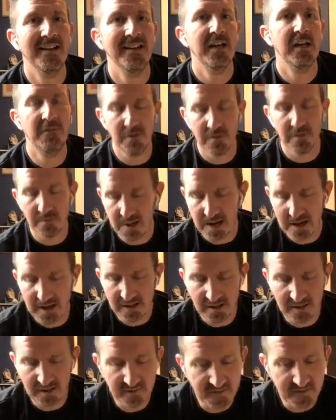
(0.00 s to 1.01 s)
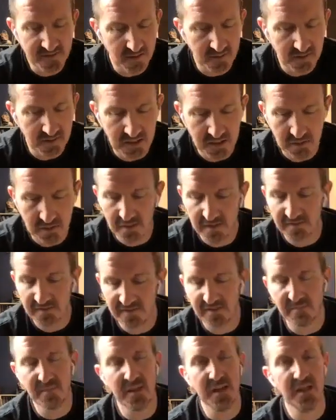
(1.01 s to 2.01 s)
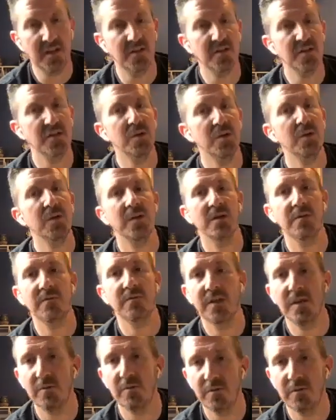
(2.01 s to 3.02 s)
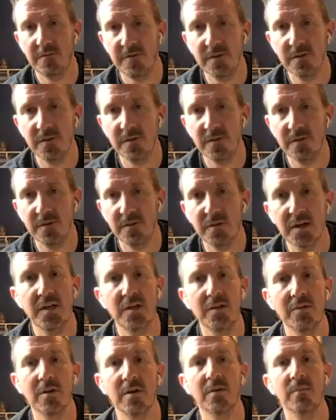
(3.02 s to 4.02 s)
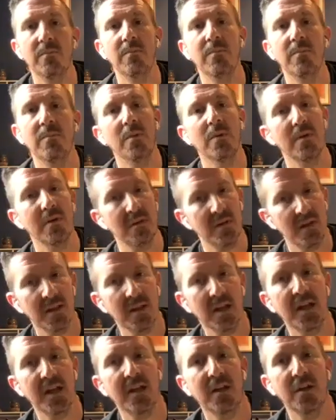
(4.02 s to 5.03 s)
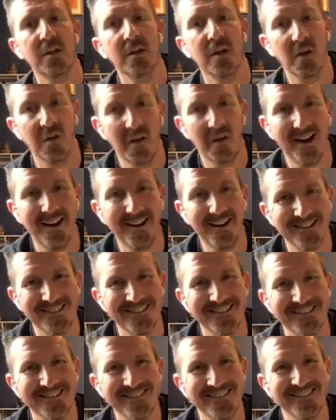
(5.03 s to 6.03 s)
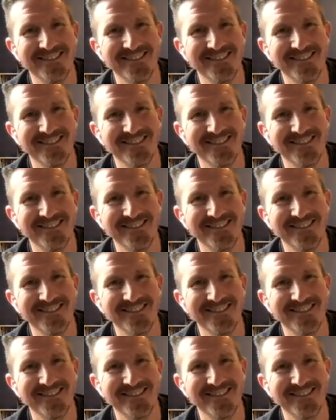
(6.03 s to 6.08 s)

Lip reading: If your body is telling you that something intuitively would feel good, you are more than likely correct.